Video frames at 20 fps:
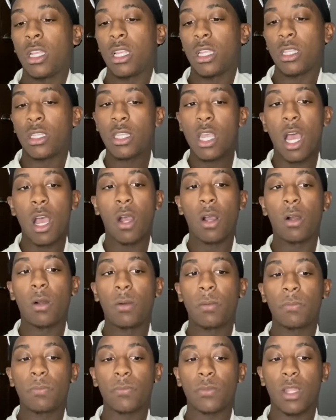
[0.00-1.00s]

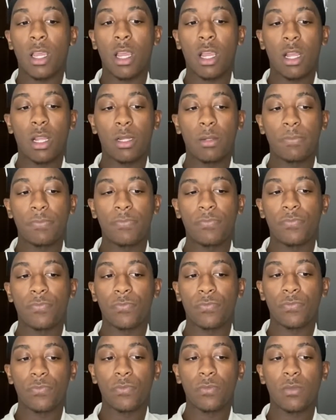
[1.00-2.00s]
So
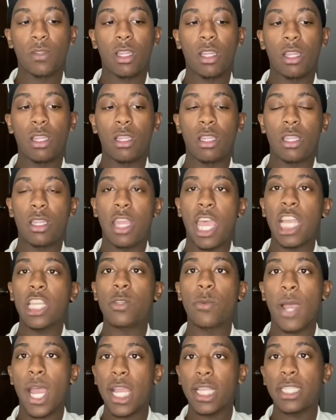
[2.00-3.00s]
that's
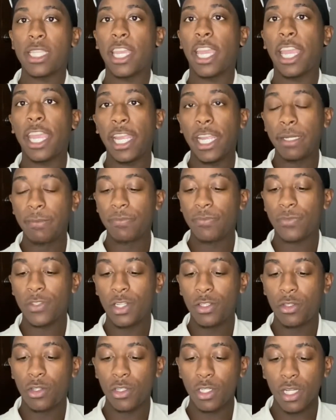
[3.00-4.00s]
why I say
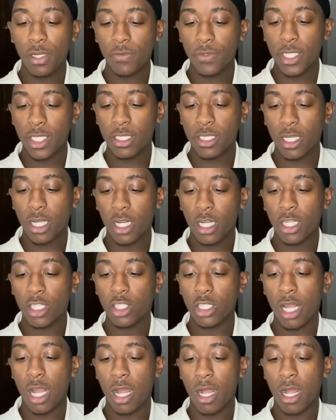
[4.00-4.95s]
do your research.